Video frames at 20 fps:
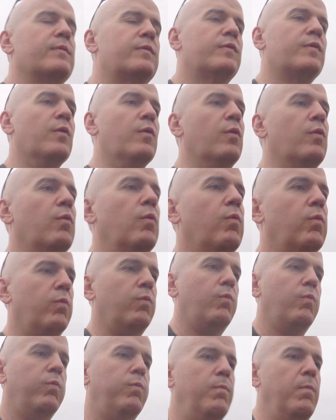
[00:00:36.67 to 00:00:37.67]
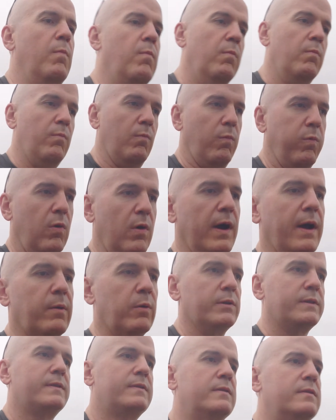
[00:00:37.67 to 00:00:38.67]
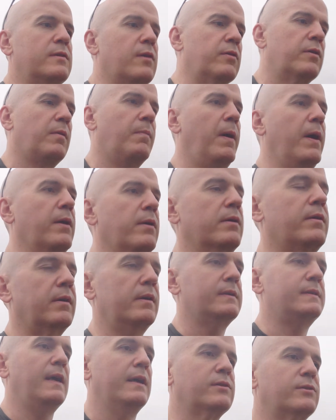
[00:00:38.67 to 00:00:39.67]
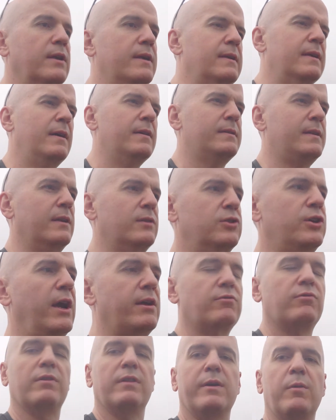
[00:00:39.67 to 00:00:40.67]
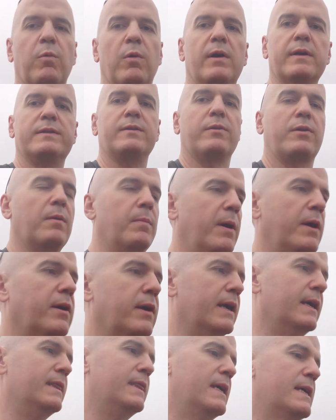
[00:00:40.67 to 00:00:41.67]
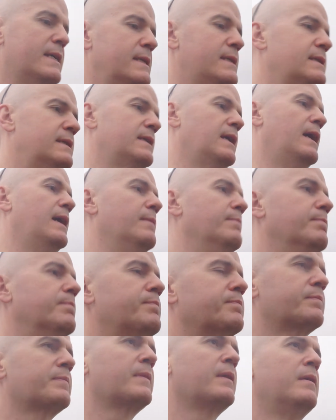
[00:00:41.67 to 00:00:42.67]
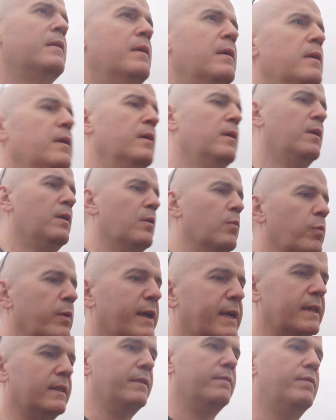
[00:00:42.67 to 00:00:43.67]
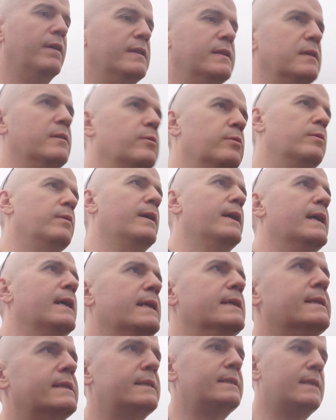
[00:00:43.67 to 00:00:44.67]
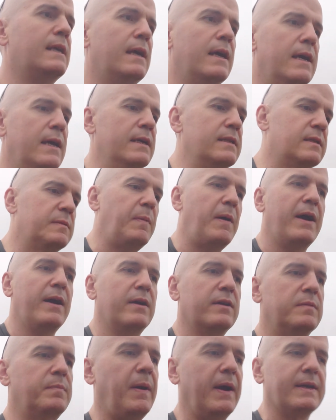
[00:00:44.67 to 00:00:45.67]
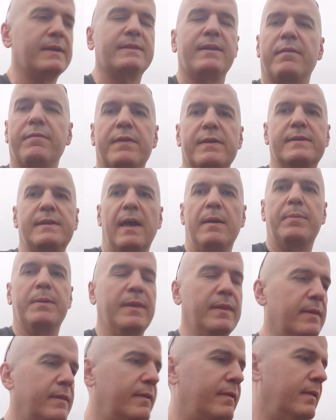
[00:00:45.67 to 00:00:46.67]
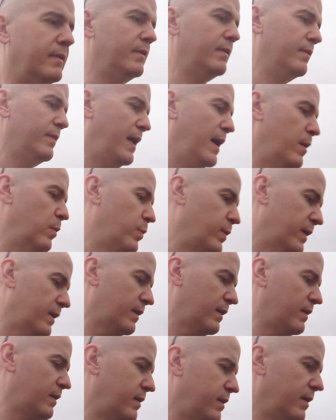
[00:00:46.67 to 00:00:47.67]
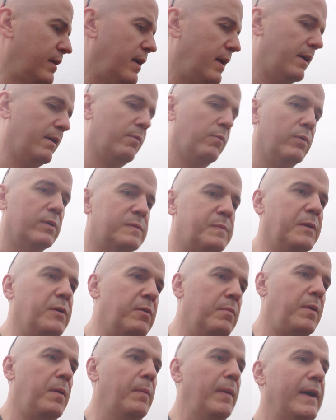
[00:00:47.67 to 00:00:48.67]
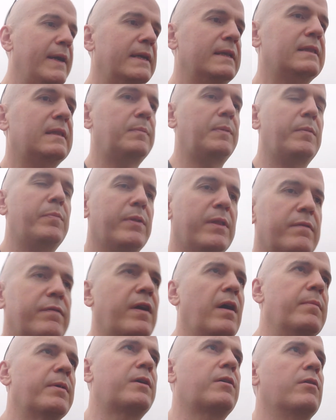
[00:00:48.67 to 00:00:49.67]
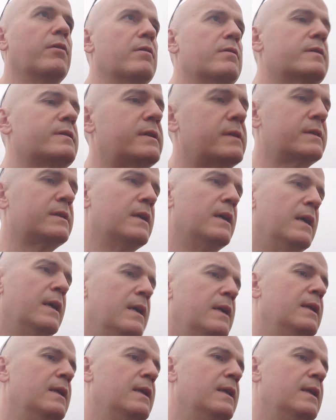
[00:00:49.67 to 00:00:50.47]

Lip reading: So what I wanted to talk about, essentially, I say generally what I talk about in this weekly video is inspired by stuff that's happened that week, what's been on my mind, the people I've come across.